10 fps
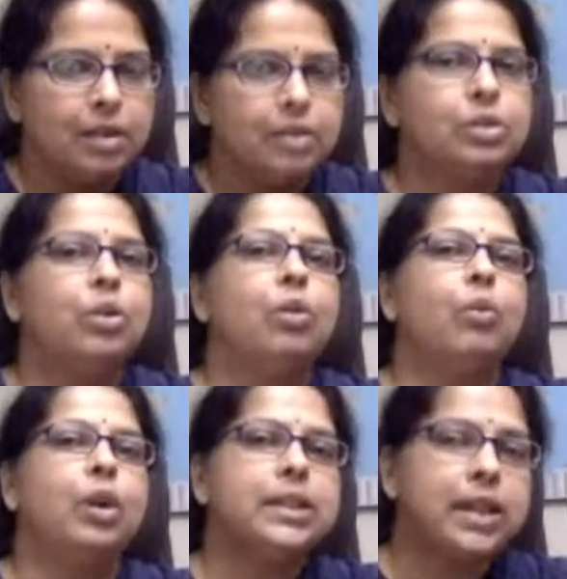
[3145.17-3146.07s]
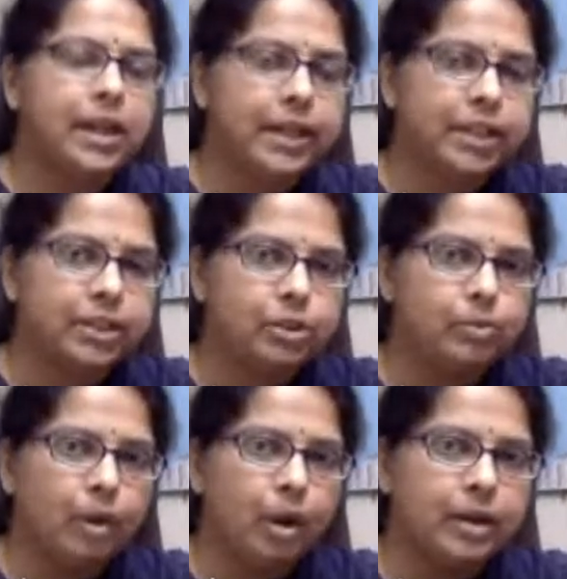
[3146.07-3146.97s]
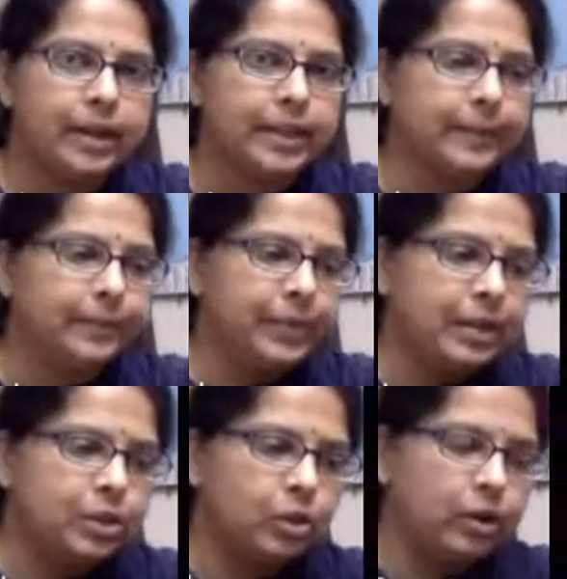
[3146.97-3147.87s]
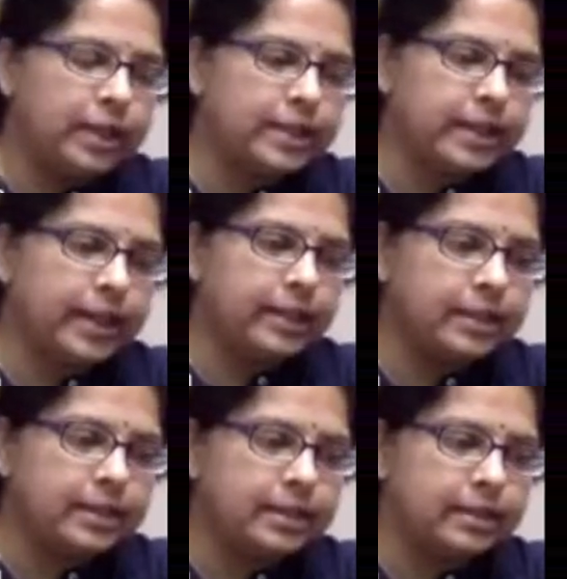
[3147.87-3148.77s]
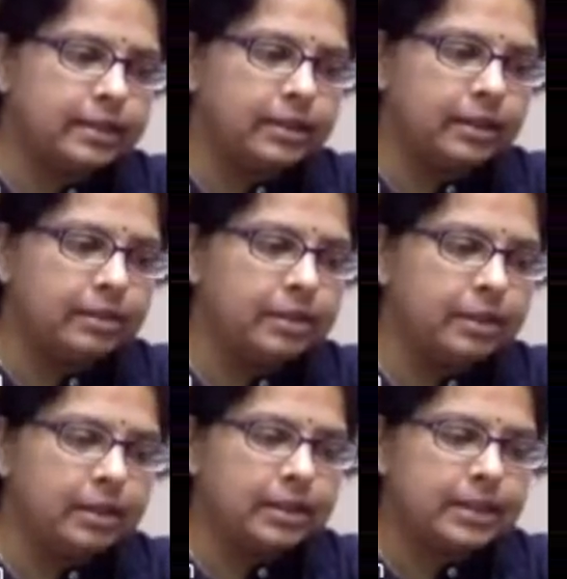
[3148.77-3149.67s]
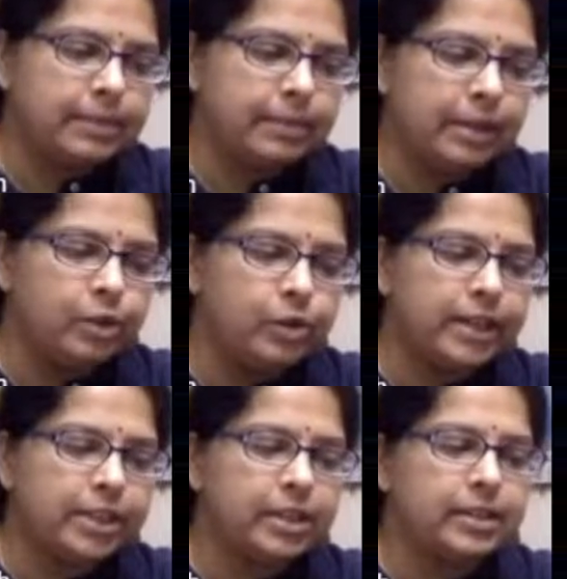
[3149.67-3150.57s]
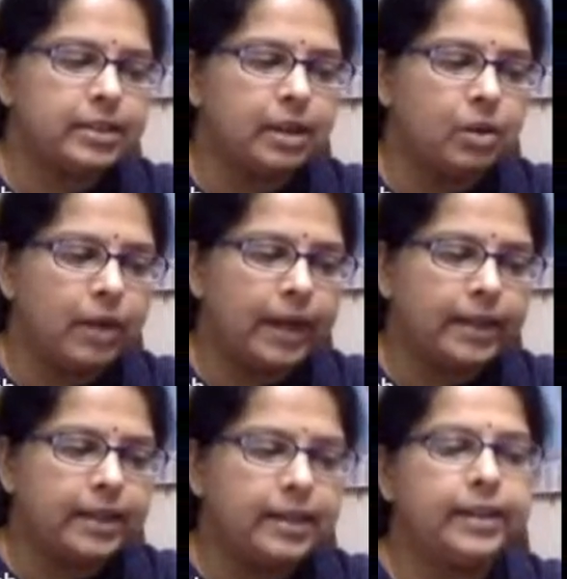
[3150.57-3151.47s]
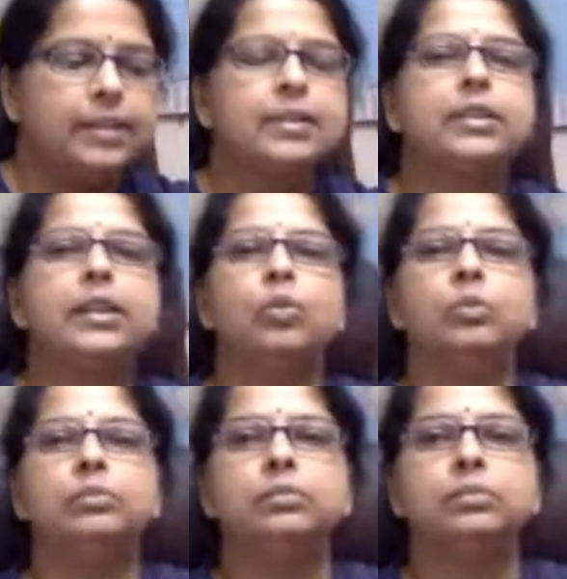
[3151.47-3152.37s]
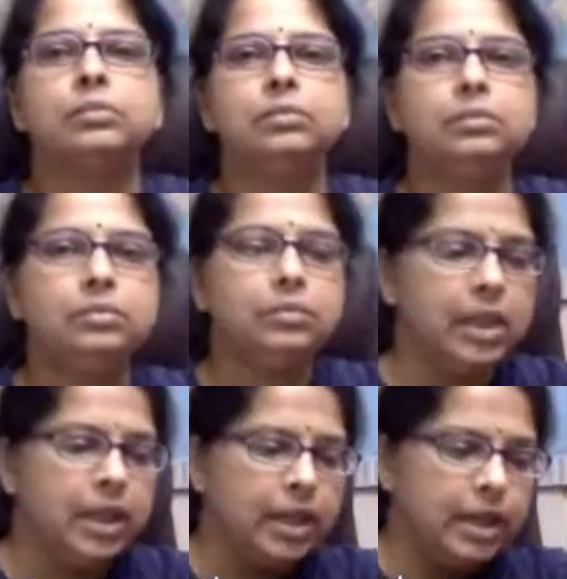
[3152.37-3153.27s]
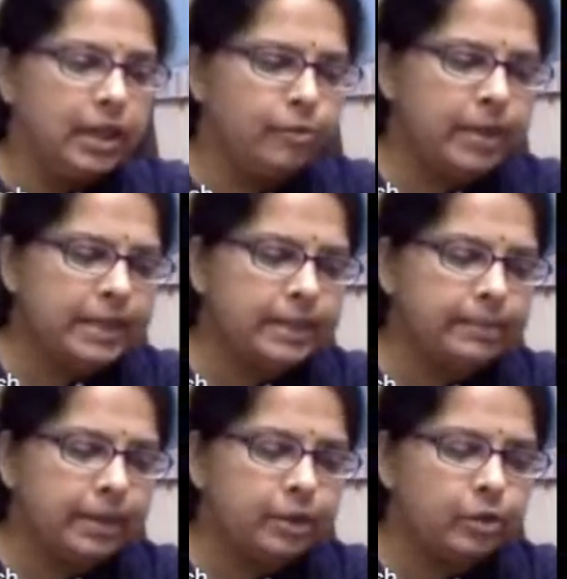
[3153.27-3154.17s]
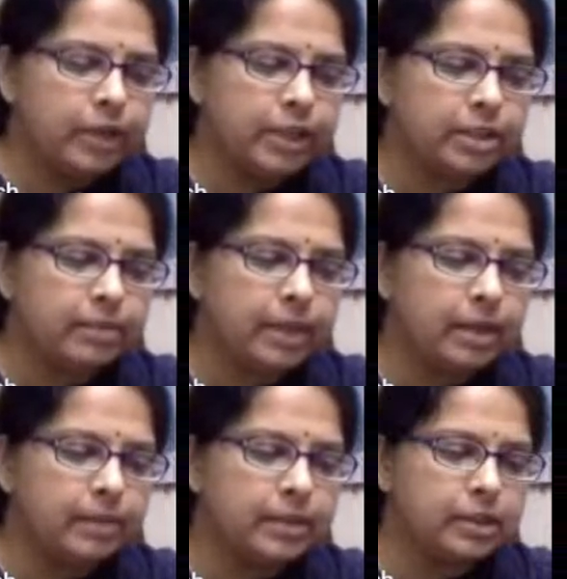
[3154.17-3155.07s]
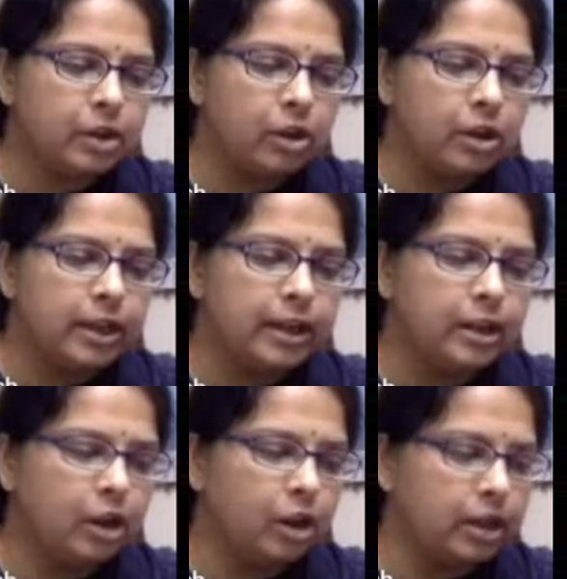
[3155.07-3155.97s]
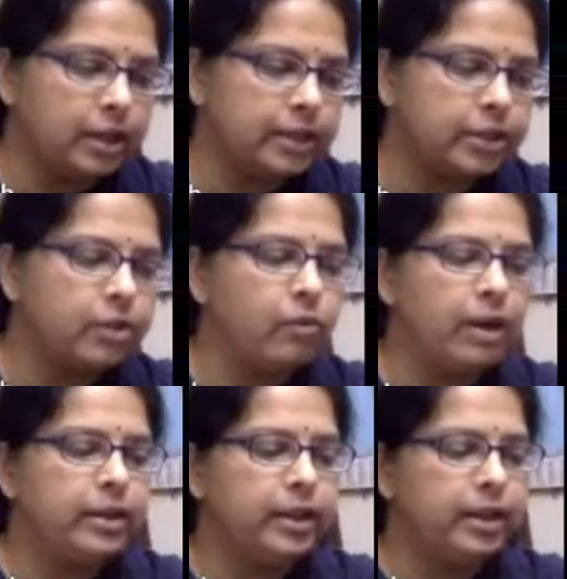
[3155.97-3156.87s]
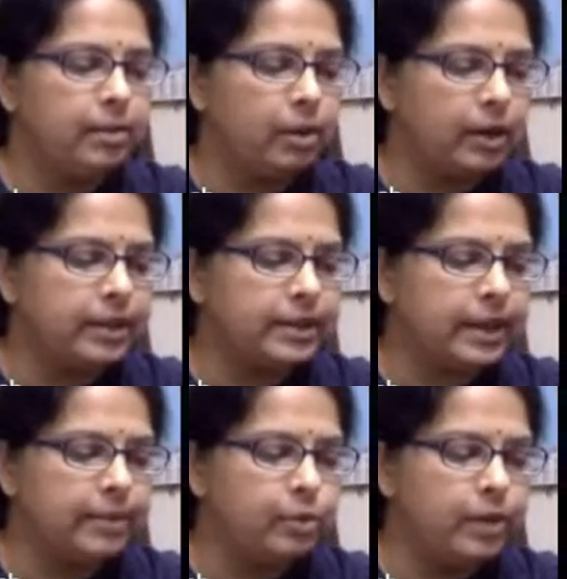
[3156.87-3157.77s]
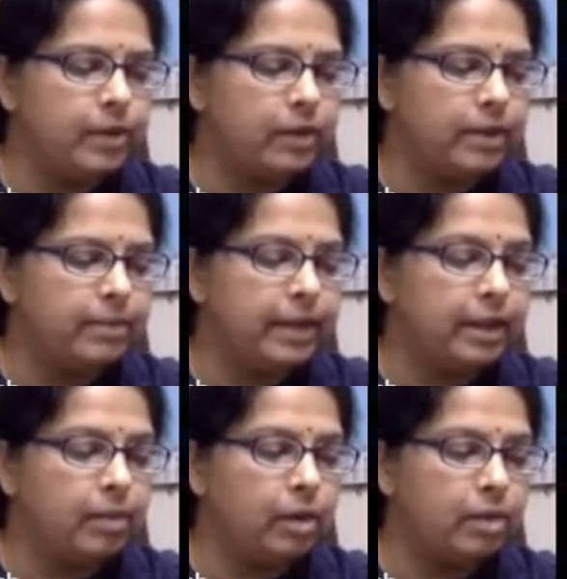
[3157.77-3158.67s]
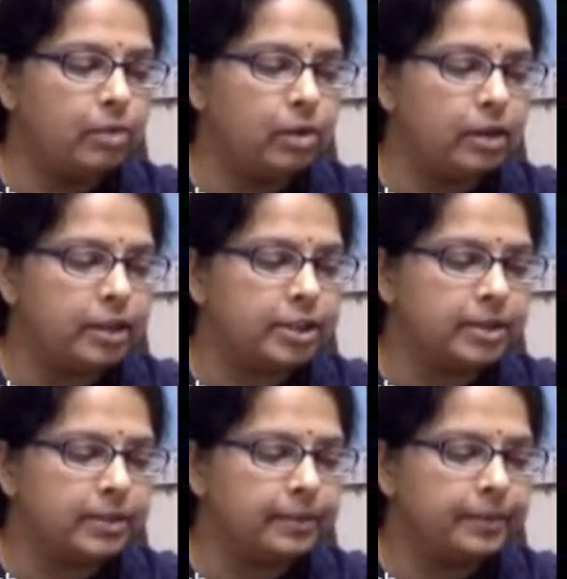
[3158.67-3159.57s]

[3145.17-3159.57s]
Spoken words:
So what is the connection to baud rate? So it's like this, the symbol duration is now acting like this tau. If my symbol duration becomes longer and longer, instead of 1 gigabaud, let's say I'm doing 1 megabaud modulation,